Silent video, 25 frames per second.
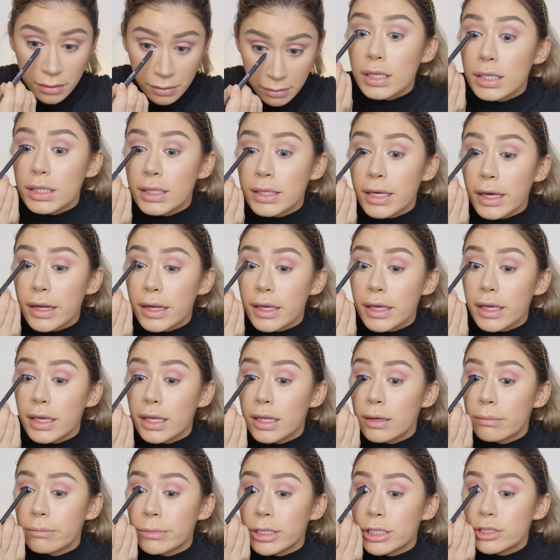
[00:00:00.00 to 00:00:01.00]
And then
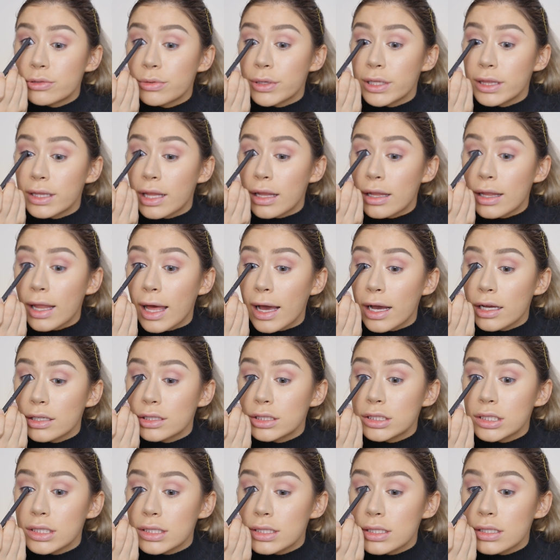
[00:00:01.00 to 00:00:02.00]
getting in between the
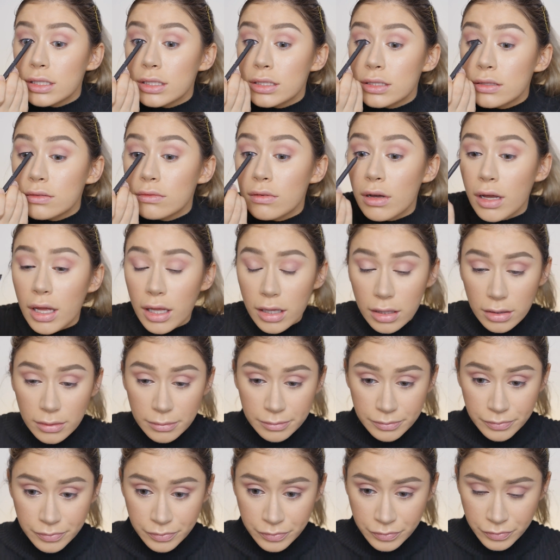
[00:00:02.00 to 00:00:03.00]
lashes as well.